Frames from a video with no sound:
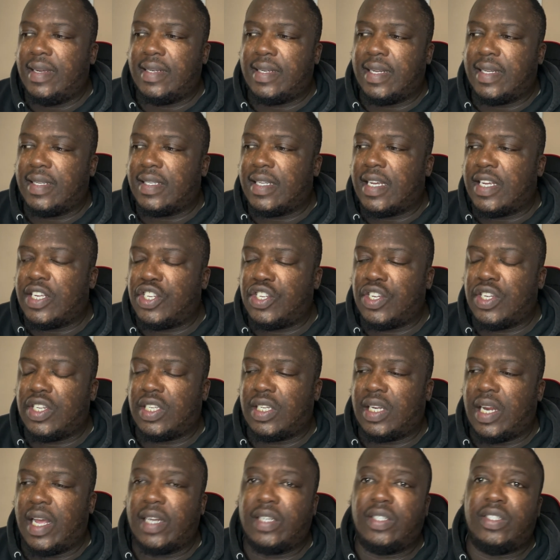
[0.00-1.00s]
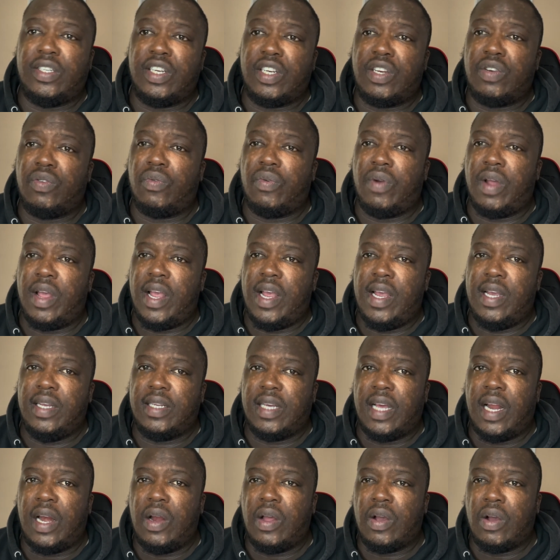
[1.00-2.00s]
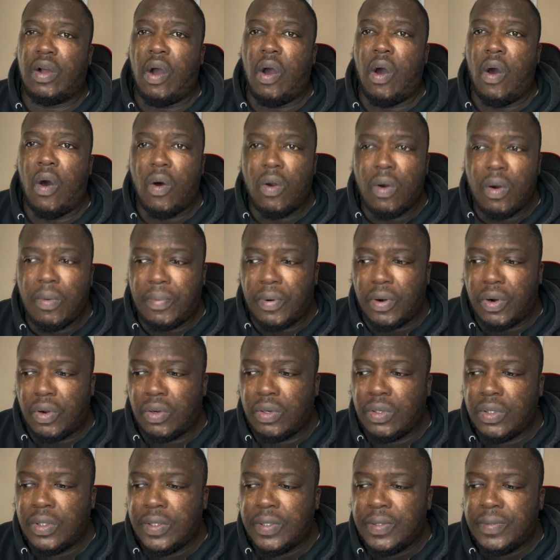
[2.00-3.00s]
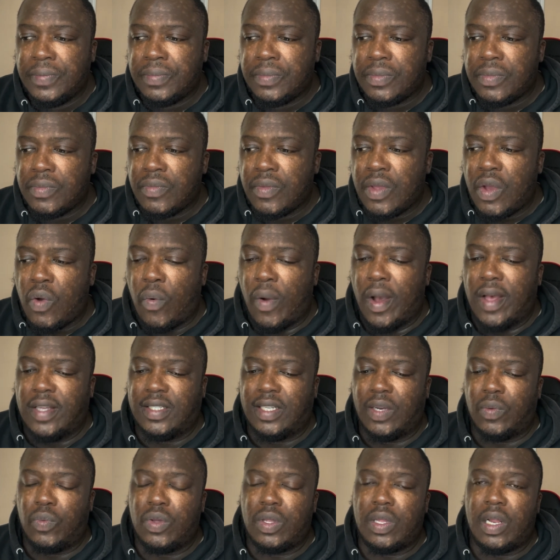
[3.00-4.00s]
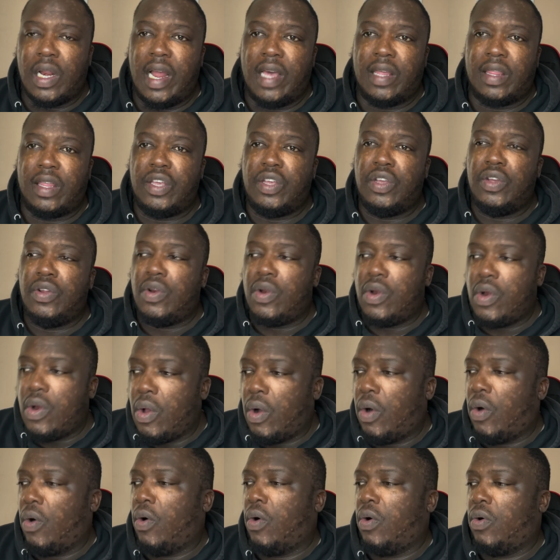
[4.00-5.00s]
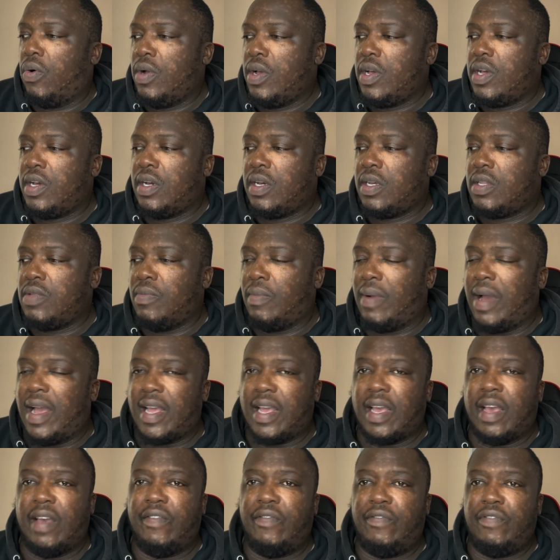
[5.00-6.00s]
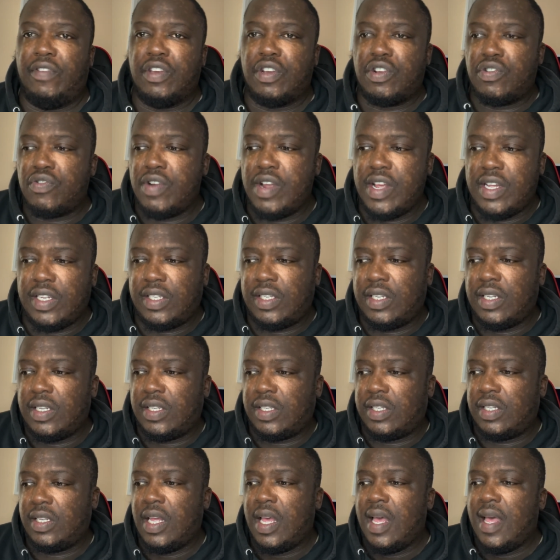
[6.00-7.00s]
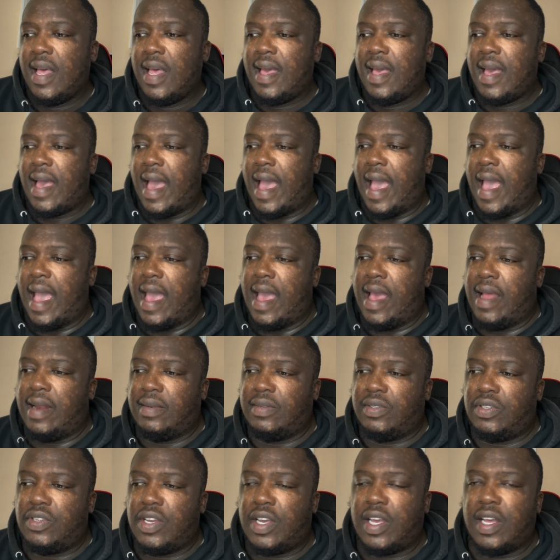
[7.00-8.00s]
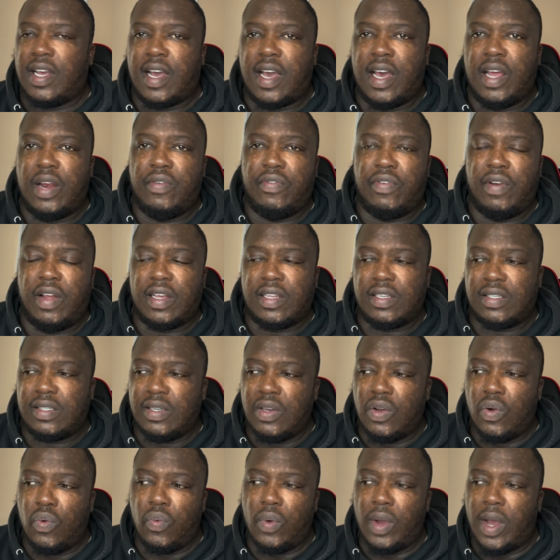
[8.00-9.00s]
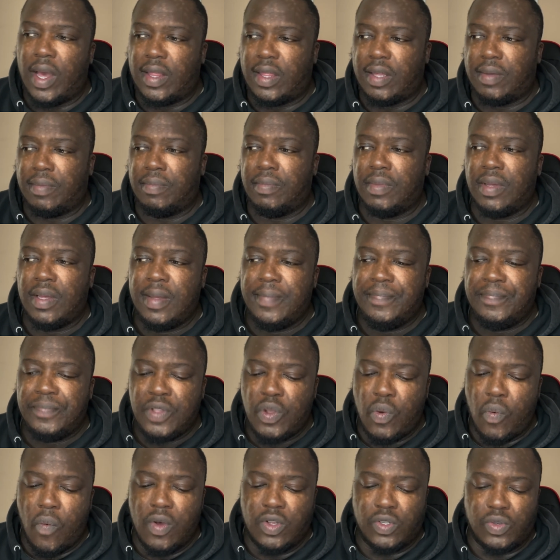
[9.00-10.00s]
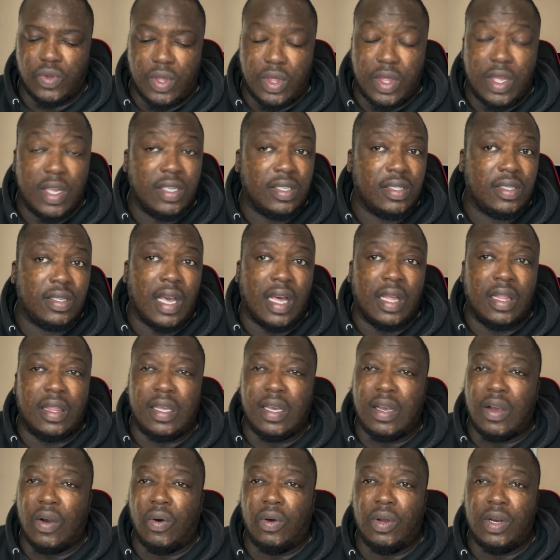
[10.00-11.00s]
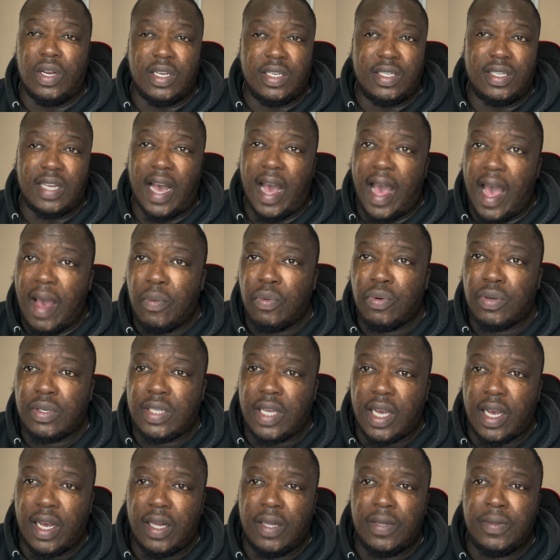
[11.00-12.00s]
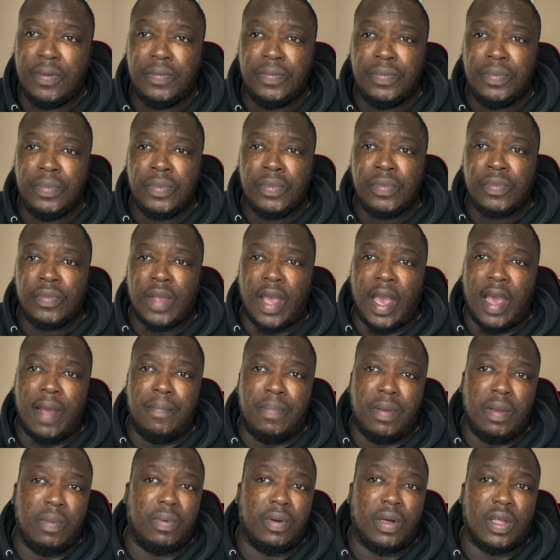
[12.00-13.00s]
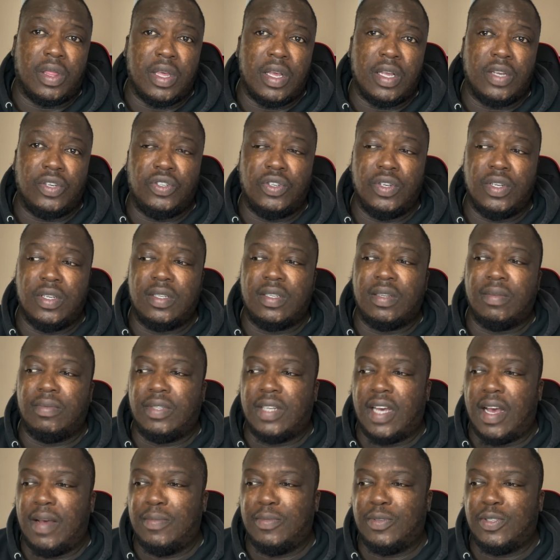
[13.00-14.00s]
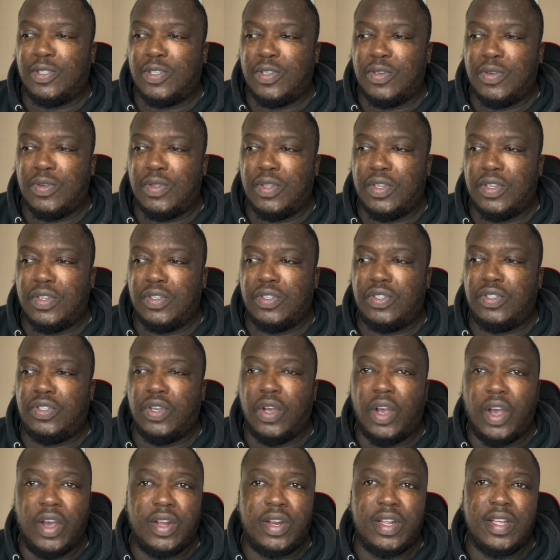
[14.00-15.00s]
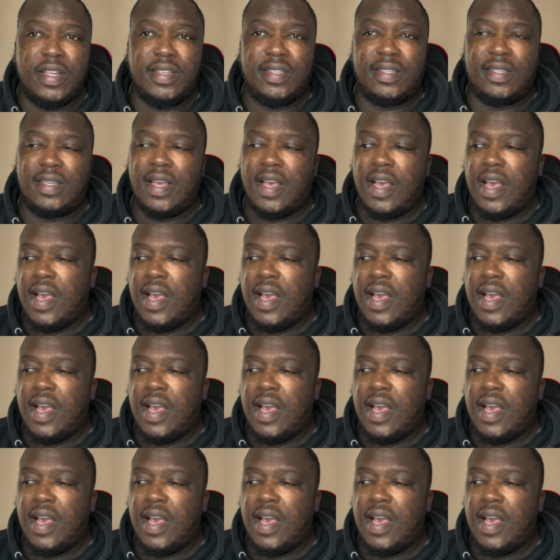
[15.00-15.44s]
Does it just like degrade and look horrible? Whereas like with leather, you know, you might get a few creases and you can kind of like still wear them. Whereas with this, I think only time will tell. And people, I think, should sometimes do these journeys.